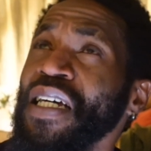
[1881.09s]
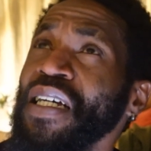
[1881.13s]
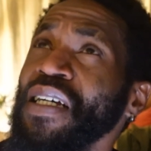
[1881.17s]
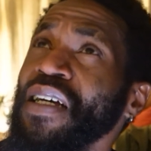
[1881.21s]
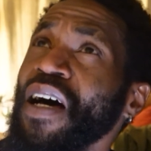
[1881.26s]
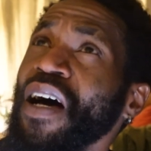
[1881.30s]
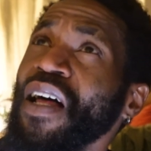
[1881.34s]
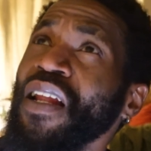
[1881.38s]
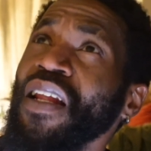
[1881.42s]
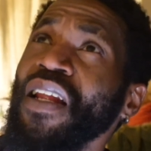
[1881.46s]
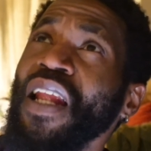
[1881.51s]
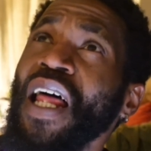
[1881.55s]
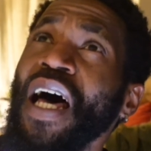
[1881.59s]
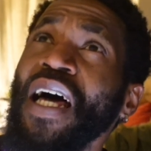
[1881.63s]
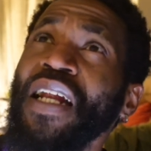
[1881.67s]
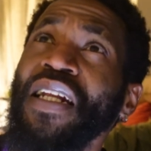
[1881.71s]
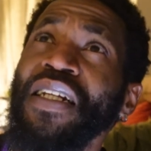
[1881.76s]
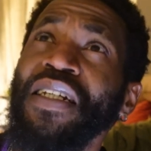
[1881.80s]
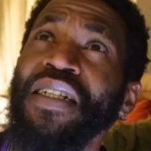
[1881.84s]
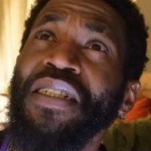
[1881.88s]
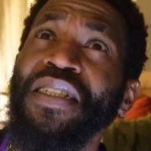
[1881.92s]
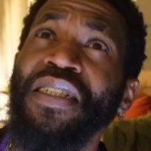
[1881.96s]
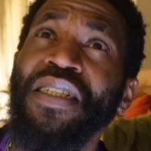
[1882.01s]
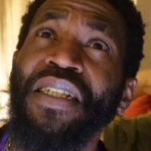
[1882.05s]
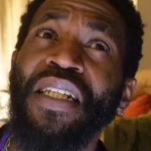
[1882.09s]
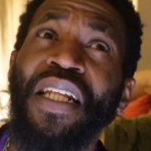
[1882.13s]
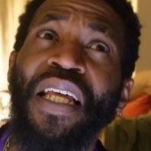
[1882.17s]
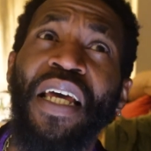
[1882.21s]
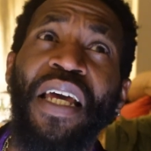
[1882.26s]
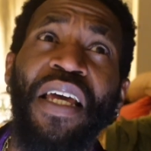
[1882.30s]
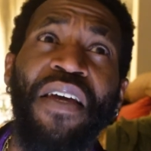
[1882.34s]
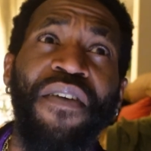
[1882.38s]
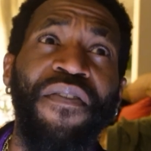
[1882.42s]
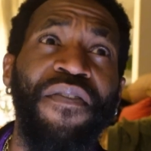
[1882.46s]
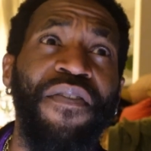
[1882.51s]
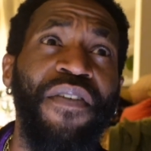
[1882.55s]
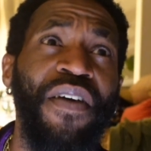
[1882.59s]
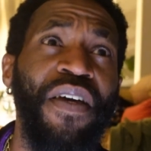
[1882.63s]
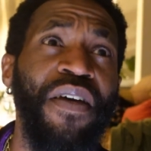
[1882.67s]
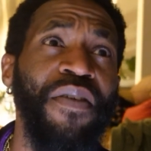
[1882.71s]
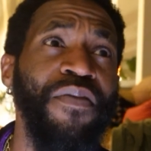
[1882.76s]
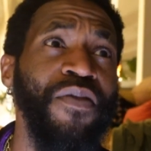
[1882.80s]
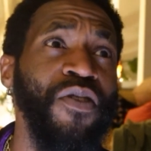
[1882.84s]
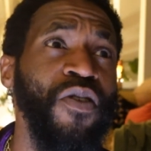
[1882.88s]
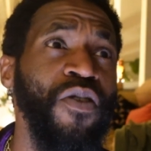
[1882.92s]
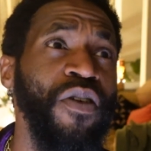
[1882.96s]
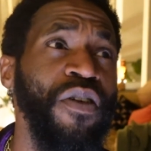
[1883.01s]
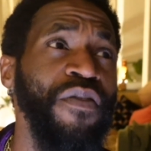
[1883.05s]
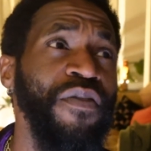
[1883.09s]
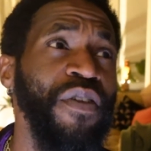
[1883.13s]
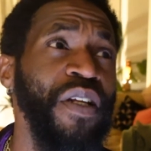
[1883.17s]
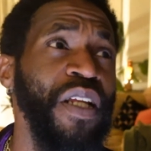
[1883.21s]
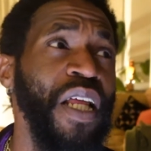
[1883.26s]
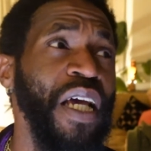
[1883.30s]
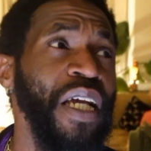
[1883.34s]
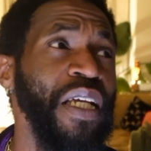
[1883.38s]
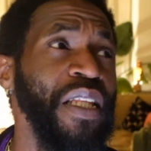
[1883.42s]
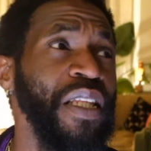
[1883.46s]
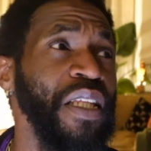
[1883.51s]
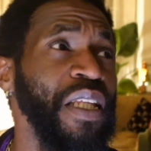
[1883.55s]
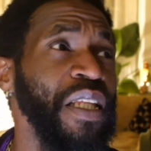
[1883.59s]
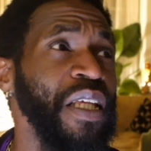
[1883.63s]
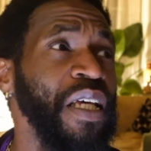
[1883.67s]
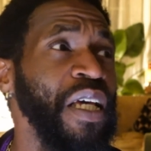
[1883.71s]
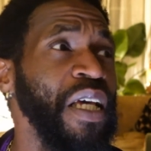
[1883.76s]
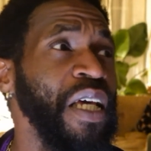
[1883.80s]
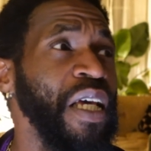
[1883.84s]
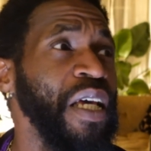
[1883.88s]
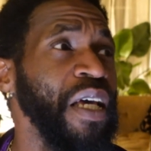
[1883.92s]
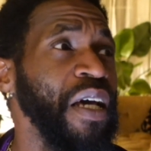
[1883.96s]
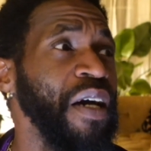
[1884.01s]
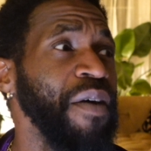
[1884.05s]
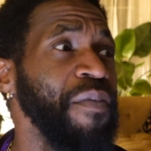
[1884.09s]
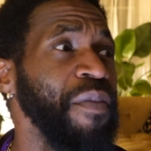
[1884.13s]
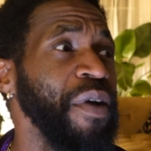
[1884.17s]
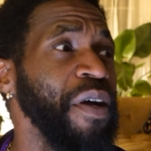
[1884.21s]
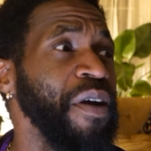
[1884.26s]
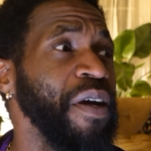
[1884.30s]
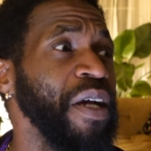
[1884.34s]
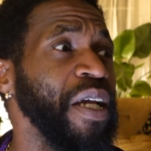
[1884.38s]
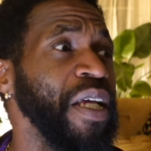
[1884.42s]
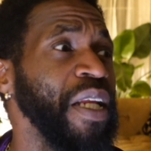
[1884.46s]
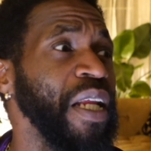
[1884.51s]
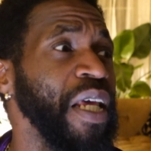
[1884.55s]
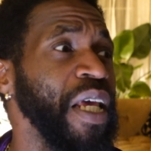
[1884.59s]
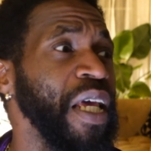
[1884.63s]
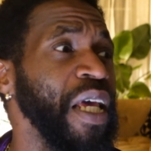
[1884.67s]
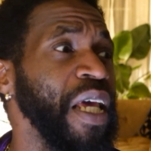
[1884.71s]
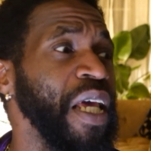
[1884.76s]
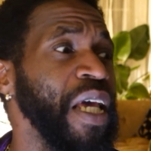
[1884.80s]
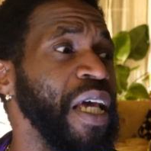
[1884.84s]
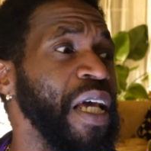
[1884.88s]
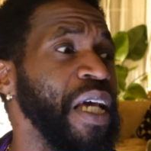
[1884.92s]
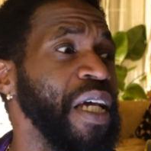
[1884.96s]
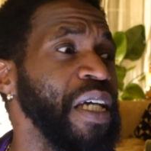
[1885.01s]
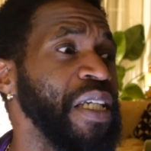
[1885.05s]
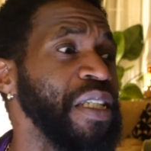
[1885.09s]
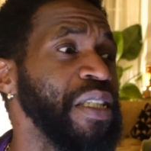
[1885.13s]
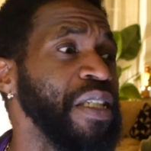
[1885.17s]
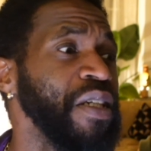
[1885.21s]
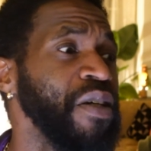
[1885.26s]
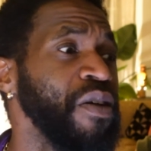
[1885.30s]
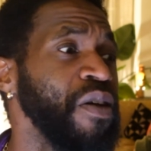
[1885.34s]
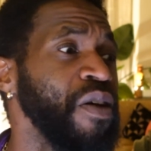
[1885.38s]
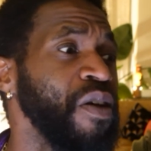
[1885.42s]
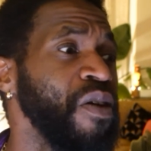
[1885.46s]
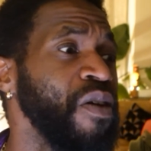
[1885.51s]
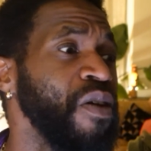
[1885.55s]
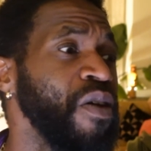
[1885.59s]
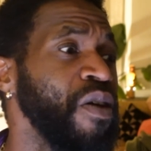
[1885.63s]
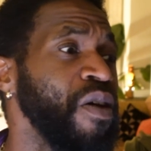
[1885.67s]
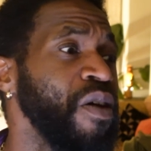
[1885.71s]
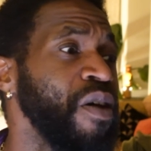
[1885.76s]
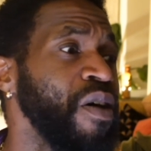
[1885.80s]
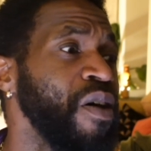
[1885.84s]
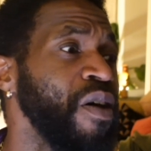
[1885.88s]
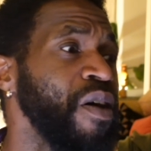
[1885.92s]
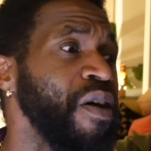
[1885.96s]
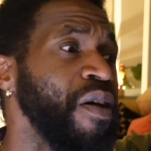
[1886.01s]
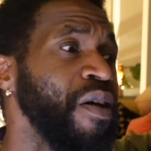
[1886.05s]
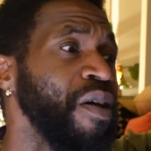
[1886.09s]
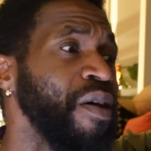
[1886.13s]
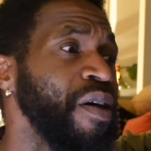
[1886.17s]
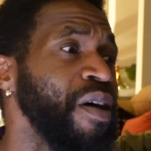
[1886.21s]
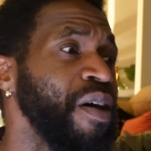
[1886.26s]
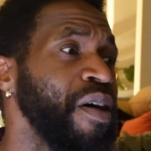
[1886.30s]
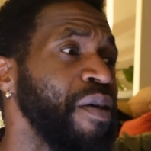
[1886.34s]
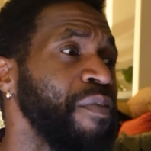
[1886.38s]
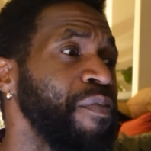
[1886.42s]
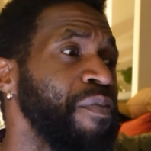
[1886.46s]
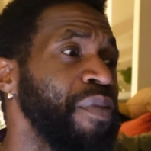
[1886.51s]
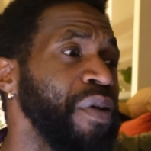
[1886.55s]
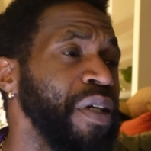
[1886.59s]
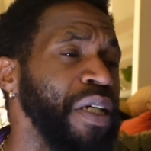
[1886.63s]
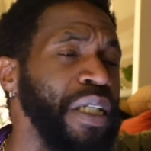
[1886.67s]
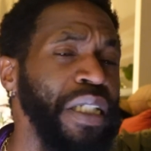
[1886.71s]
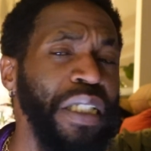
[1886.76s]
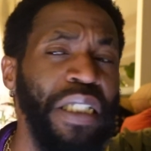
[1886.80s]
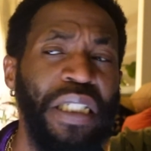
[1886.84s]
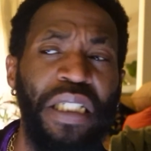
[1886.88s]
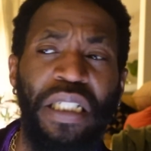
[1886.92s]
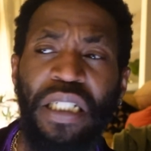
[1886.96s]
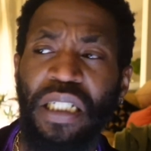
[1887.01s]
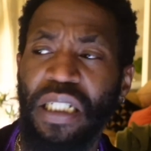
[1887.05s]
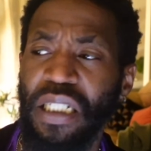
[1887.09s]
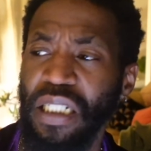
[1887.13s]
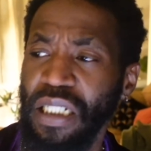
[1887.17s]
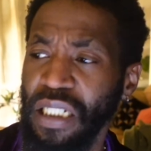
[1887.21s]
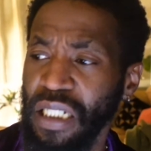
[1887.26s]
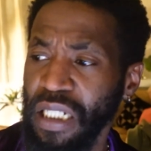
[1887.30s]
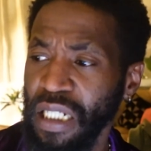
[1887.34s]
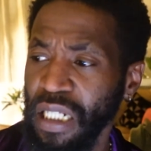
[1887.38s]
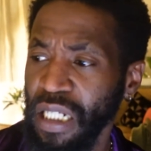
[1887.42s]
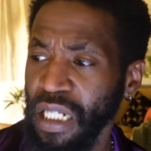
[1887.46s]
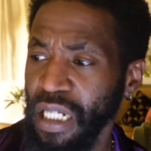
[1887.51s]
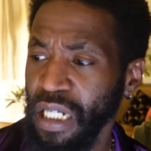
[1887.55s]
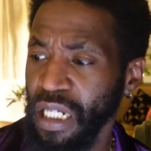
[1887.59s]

a lot of the slave films, or even like the American X or Bully